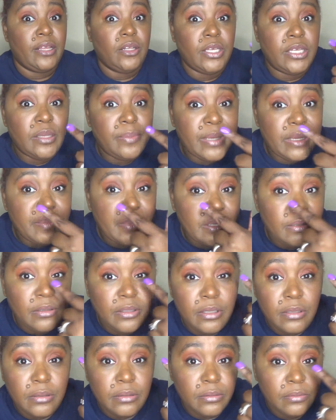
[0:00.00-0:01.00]
Look at the pigment.
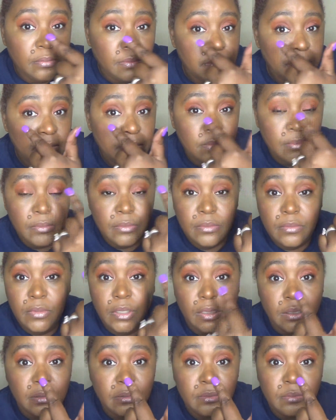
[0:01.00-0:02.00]
Look,
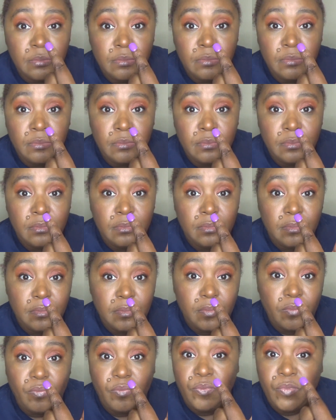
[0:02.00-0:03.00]
look.
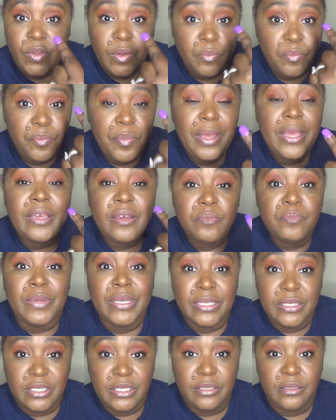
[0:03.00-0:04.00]

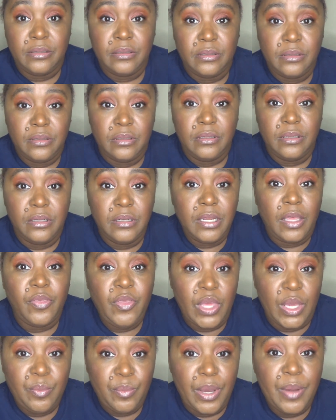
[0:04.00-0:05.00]
Pigment.
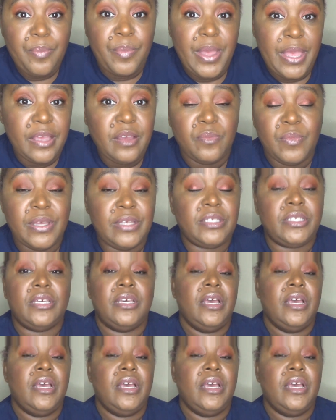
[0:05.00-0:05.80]
Nothing but pigment.